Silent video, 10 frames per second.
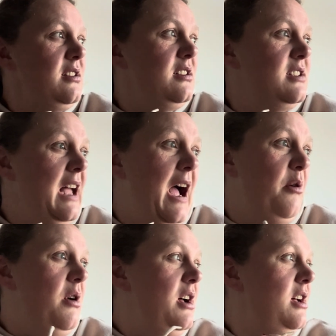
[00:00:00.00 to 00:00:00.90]

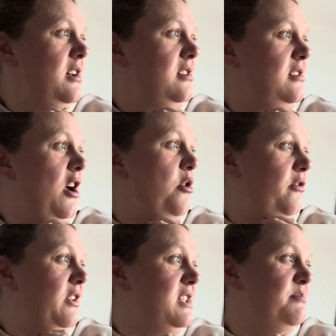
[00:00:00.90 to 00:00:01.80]
So
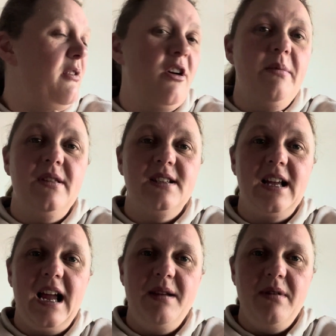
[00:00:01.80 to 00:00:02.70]
hopefully tomorrow it'll be the
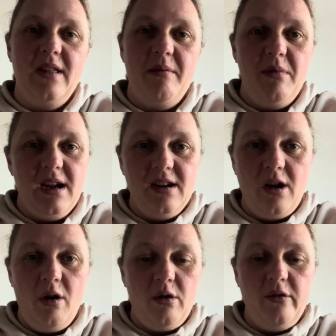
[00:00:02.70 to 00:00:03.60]
same, and then we can
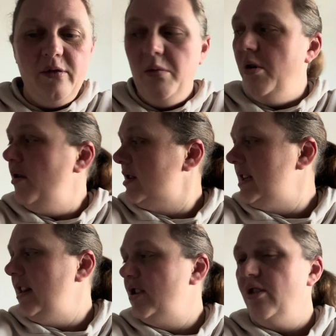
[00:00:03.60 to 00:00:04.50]
go for a walk,
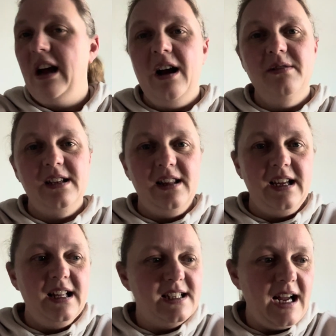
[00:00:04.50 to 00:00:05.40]
take the dog out, take the
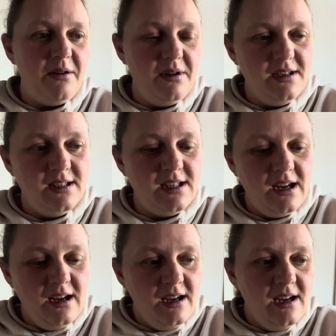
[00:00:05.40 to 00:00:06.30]
kids out, and
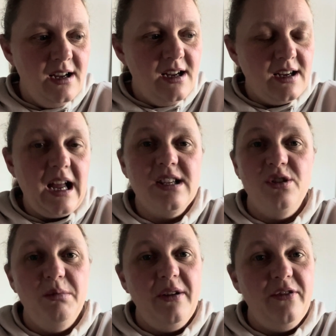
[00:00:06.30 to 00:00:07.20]
get us
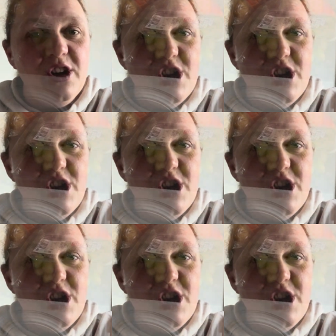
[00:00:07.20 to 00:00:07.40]
all a bit of fresh